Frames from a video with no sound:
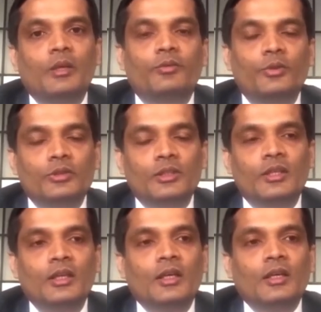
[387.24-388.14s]
come
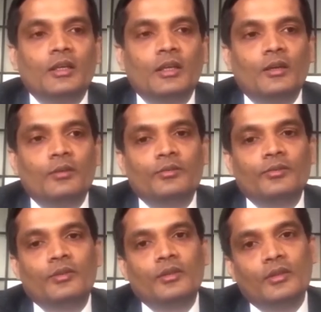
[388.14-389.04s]
give the nutrients
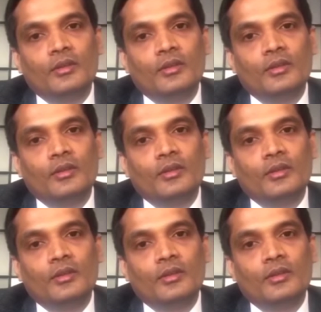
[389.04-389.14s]
for its